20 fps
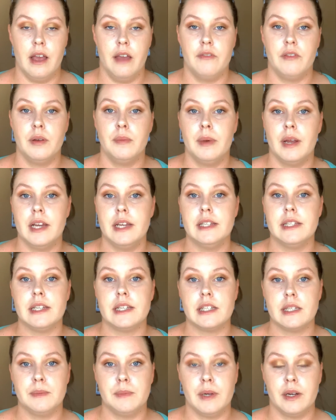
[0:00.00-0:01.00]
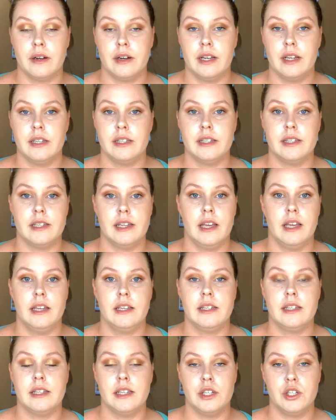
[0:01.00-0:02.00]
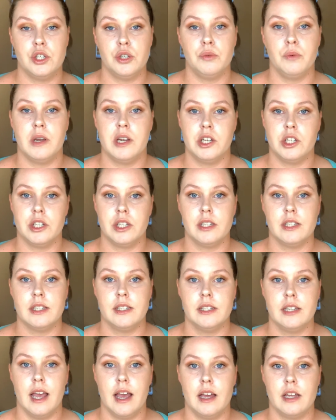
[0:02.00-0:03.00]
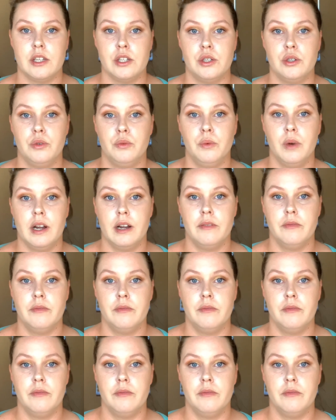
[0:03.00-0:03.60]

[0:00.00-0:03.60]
Everybody's experience and situations as to